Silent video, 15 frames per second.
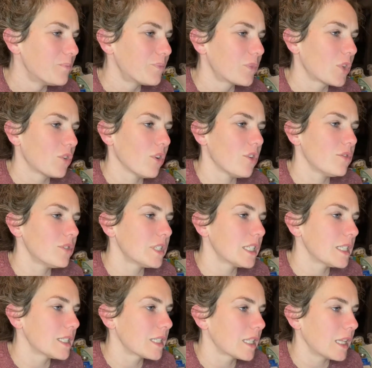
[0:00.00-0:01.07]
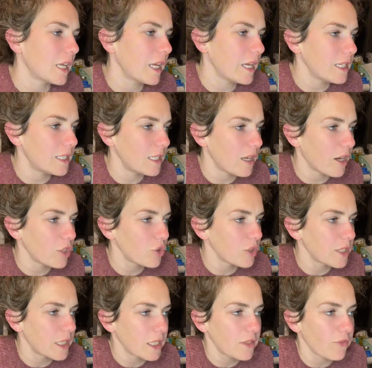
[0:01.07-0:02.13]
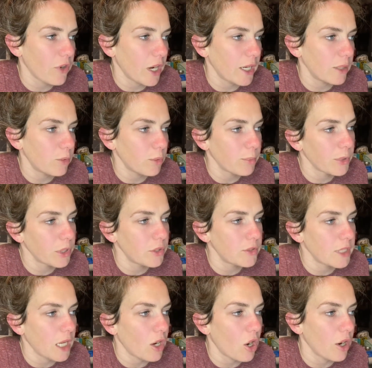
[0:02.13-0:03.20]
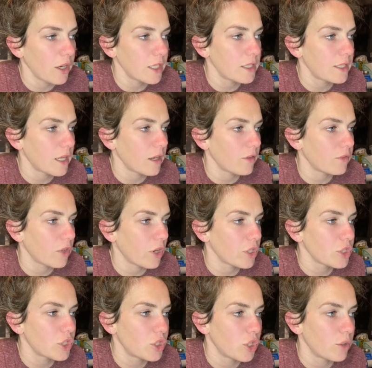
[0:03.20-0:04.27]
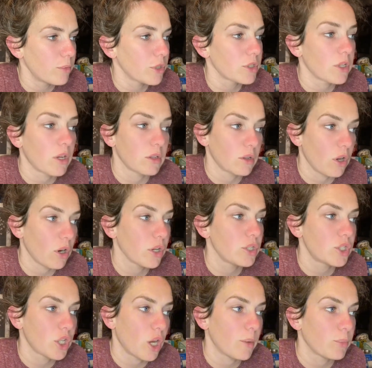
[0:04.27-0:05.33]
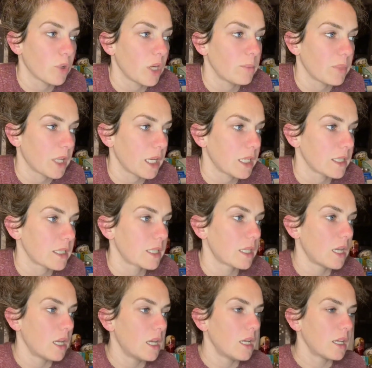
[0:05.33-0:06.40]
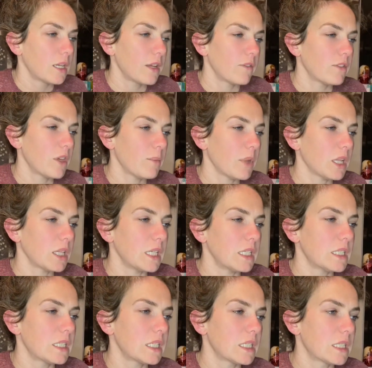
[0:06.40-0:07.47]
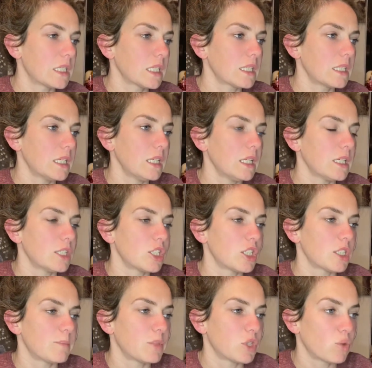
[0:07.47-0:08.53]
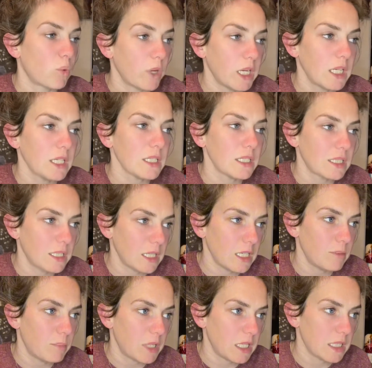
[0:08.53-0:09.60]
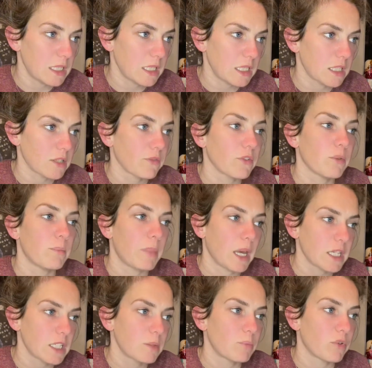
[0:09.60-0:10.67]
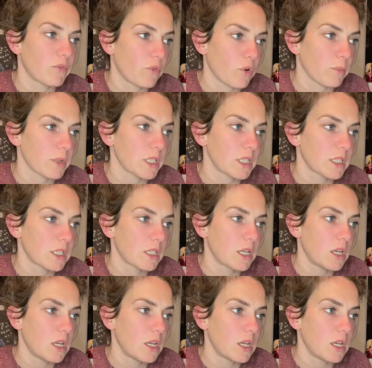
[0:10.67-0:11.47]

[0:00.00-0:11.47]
Grown since the late 1800s, this variety will produce a hardy set of large tubers on large upright plants. Give them at least 16 inches between seed pieces for best performance.